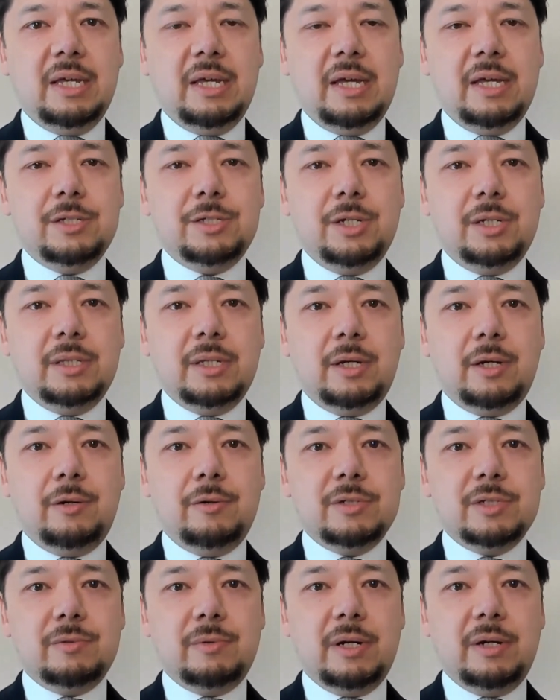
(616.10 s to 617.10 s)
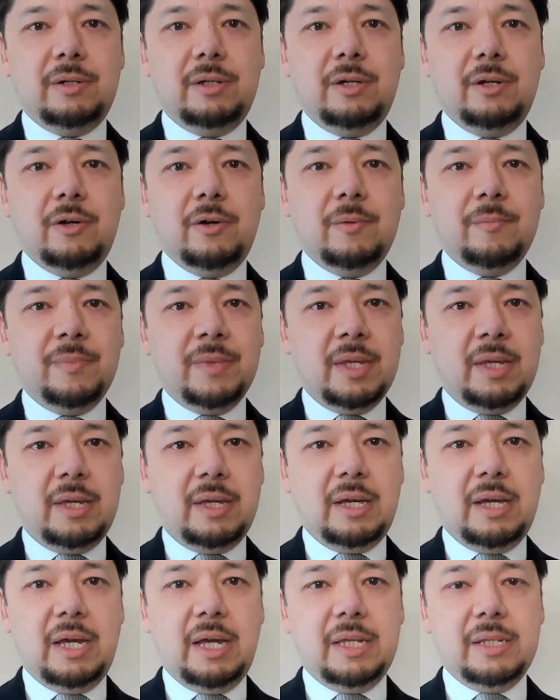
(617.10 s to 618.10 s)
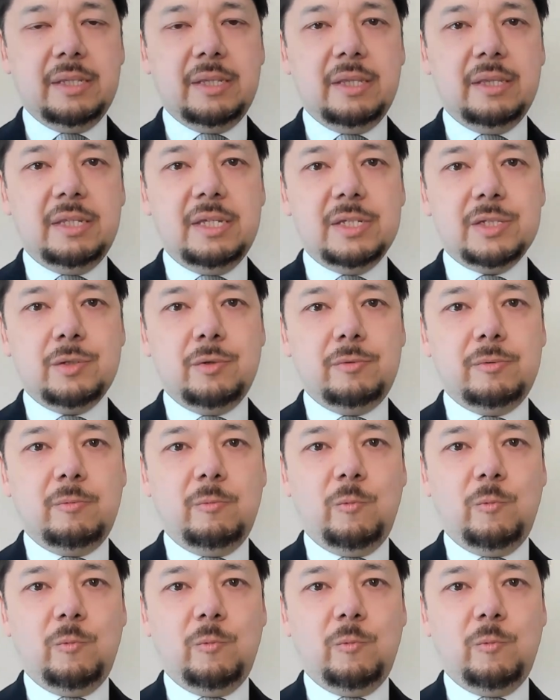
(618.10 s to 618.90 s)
edging that goes around here. And these are